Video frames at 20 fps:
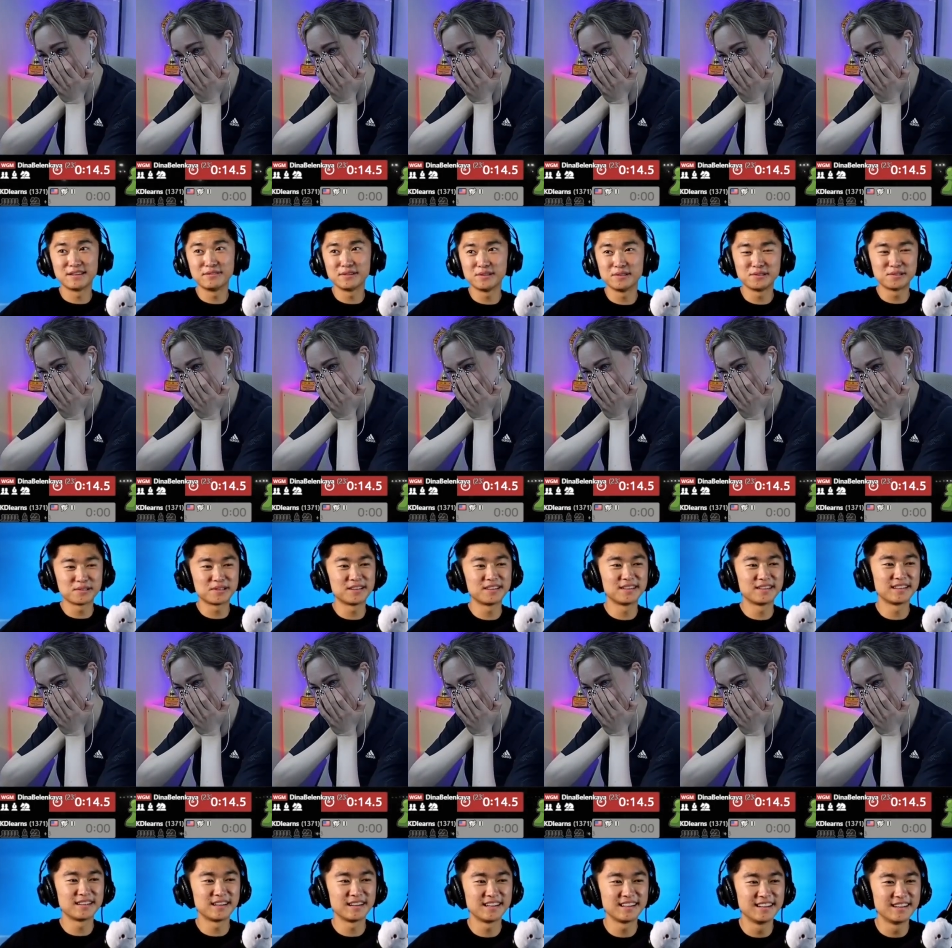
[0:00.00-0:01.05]
Speaker 1: give you
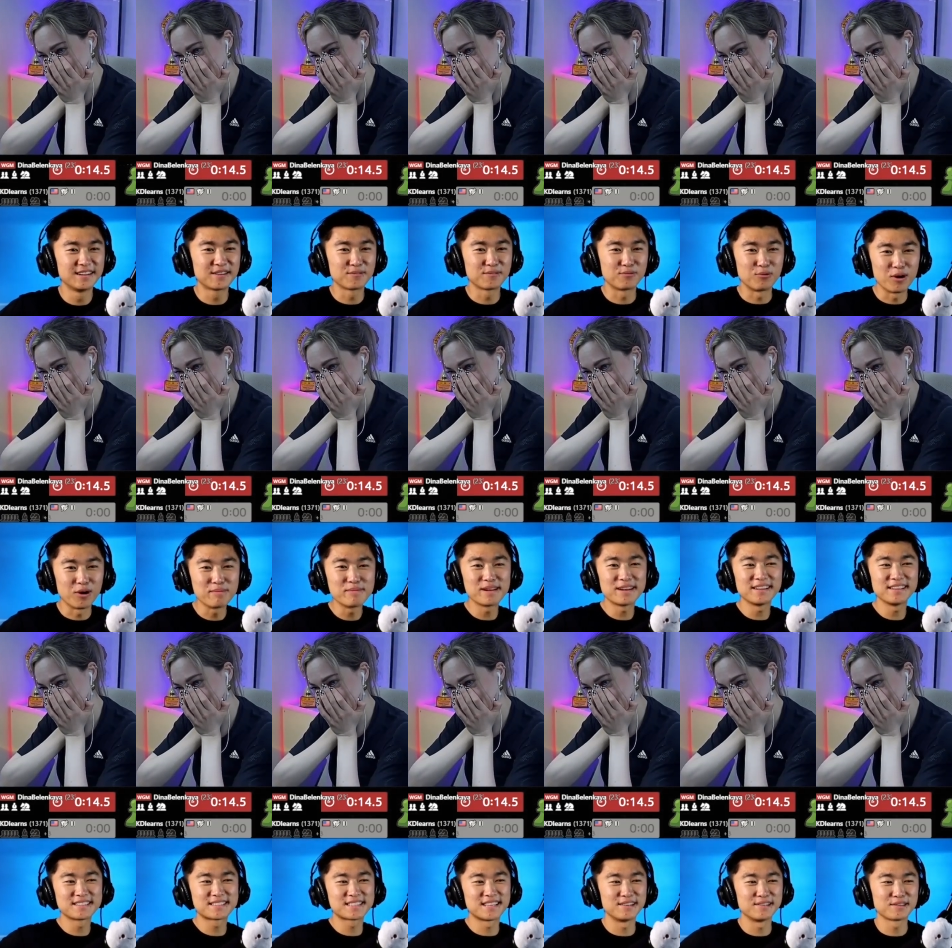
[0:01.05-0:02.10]
one minute
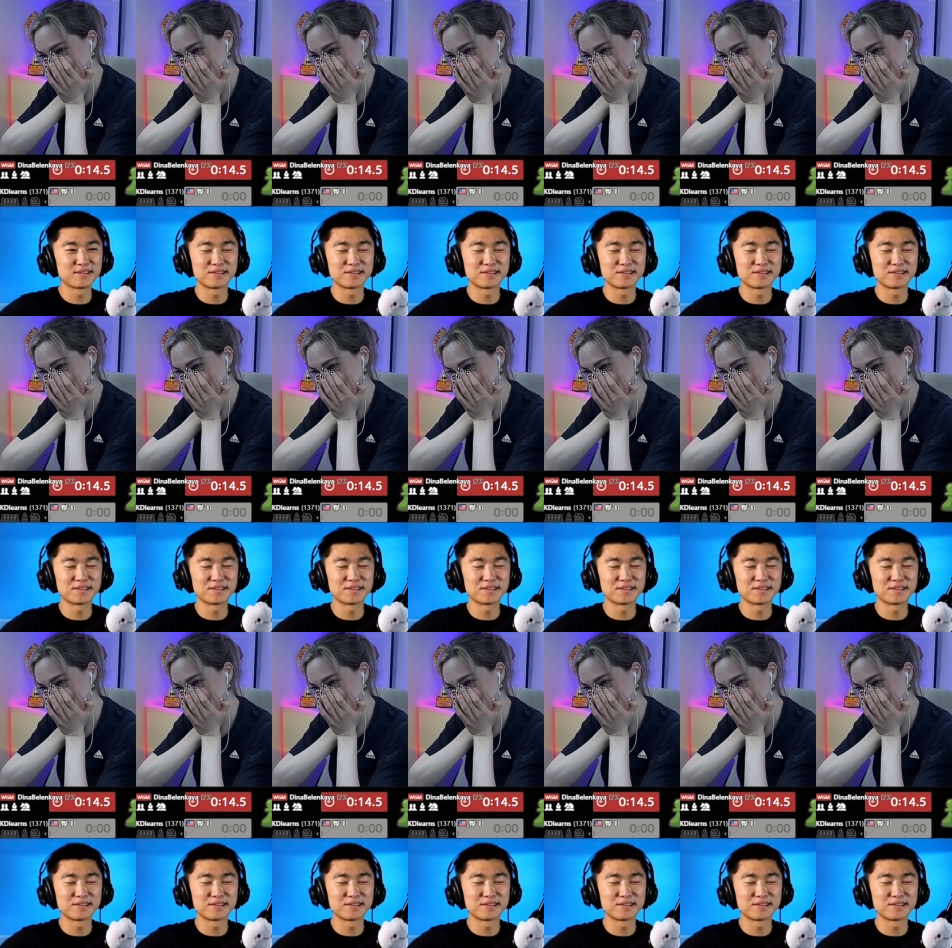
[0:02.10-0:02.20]
instead